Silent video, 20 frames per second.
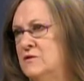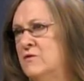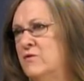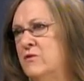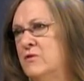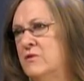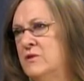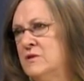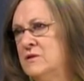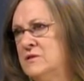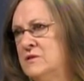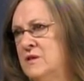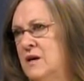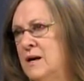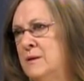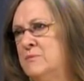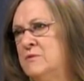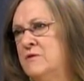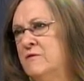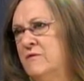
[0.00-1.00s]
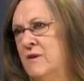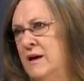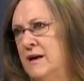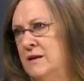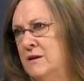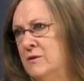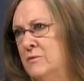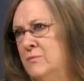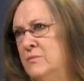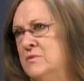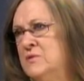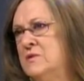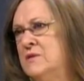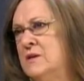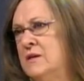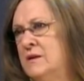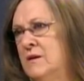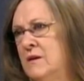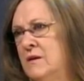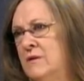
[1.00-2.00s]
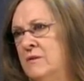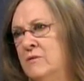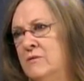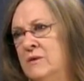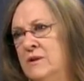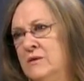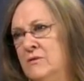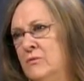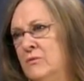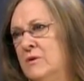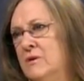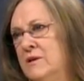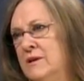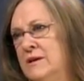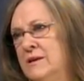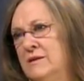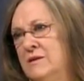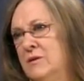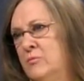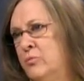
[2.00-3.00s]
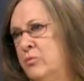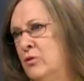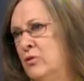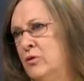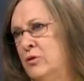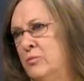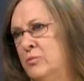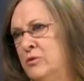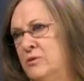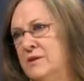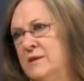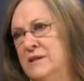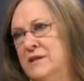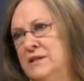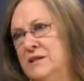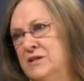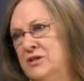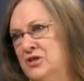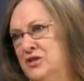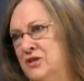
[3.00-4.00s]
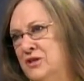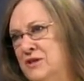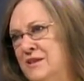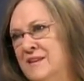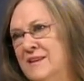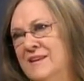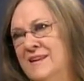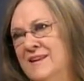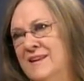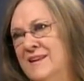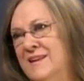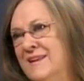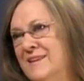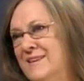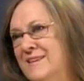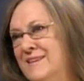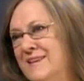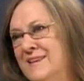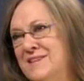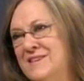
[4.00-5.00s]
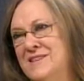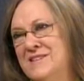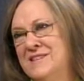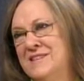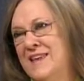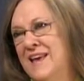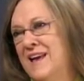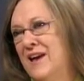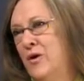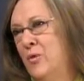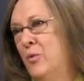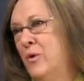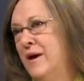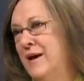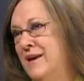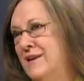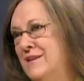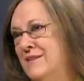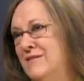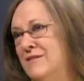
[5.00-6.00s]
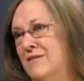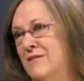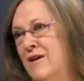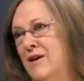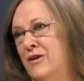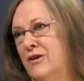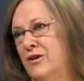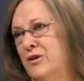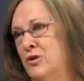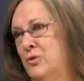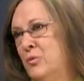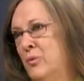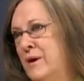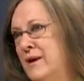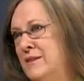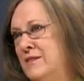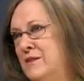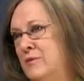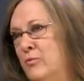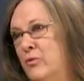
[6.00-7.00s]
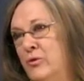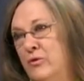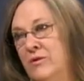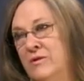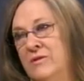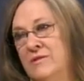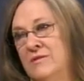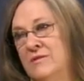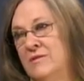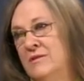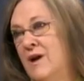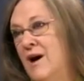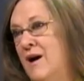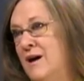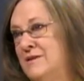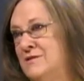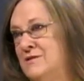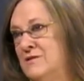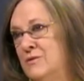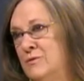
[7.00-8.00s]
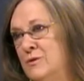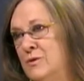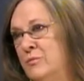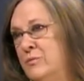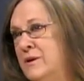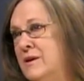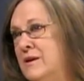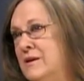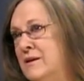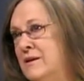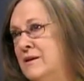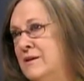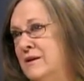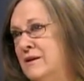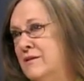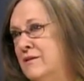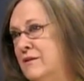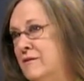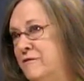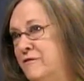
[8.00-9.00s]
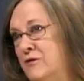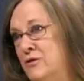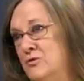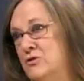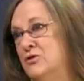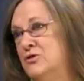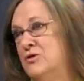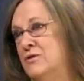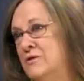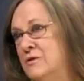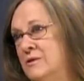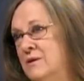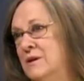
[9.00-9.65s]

for these types of items that are in really deplorable condition. Yeah. They just can't wait, and the longer you wait, the more cost there will be in Absolutely. the future.